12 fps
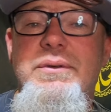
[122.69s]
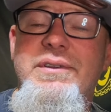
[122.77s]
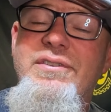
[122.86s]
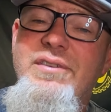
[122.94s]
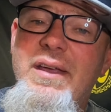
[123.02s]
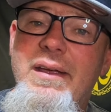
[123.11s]
going
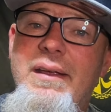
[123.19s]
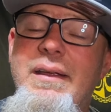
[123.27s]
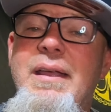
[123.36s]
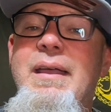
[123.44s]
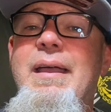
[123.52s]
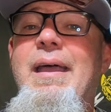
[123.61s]
to
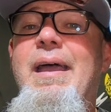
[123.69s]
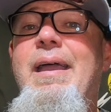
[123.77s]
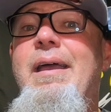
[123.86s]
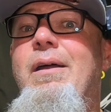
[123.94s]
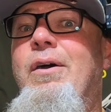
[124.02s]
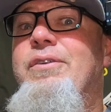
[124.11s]
say,
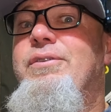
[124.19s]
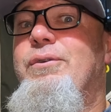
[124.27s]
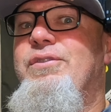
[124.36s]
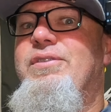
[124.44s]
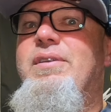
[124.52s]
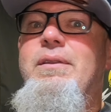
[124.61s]
and also
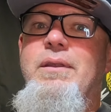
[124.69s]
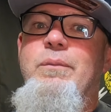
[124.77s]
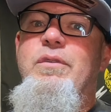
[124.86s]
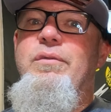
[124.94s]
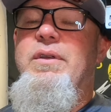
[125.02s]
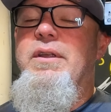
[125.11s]
send
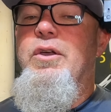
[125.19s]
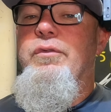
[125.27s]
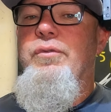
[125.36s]
them the video